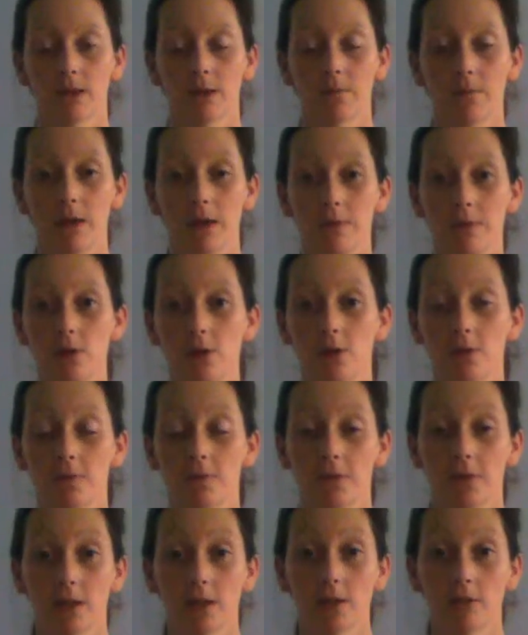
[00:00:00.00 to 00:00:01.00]
Maybe you can
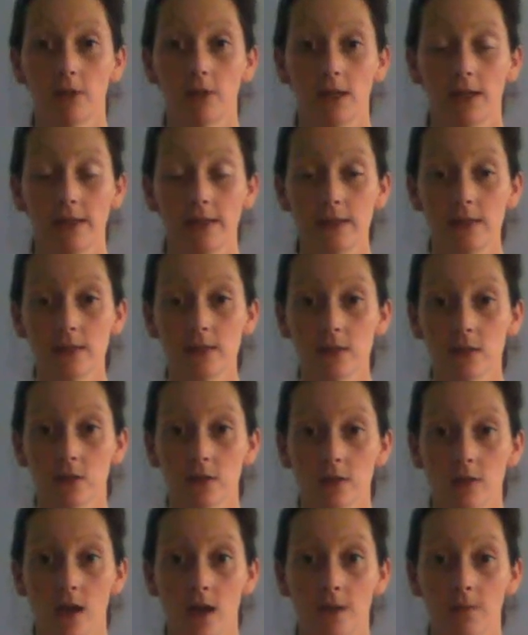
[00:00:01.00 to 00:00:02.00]
feel a release in your
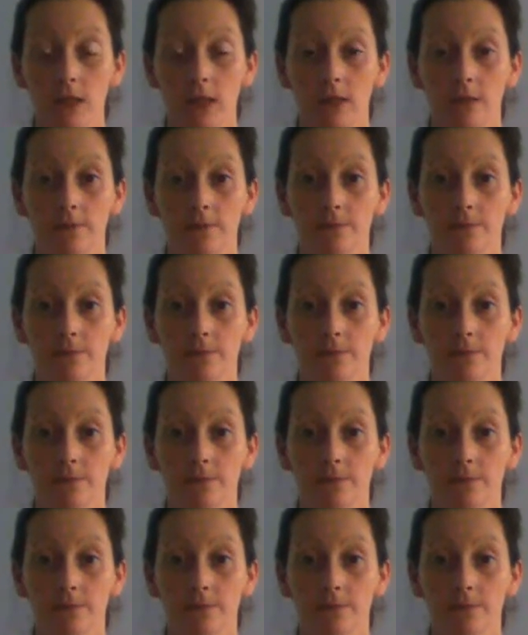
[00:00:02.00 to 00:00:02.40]
tummy,